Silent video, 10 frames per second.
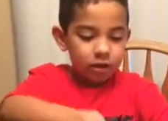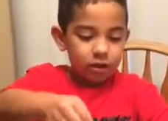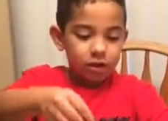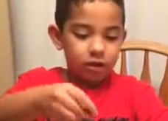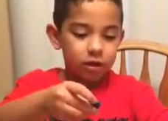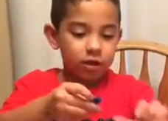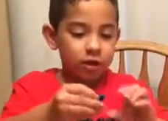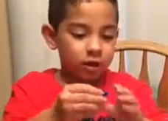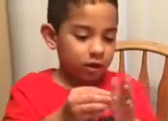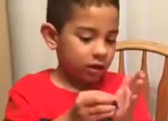
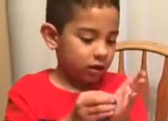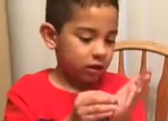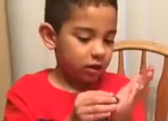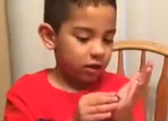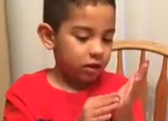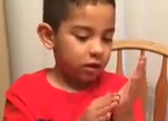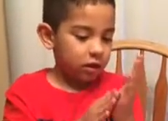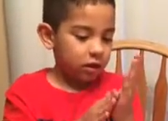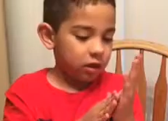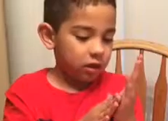
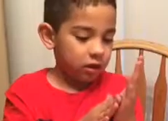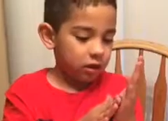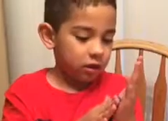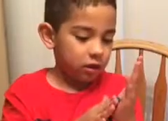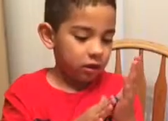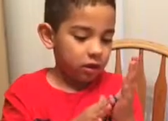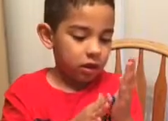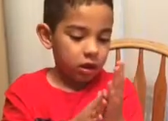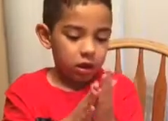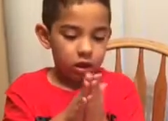
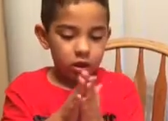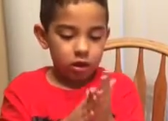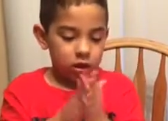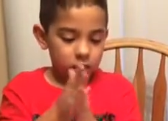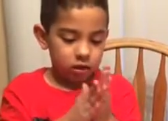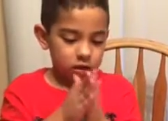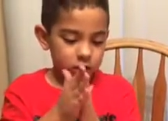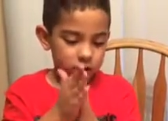Nobody speaks.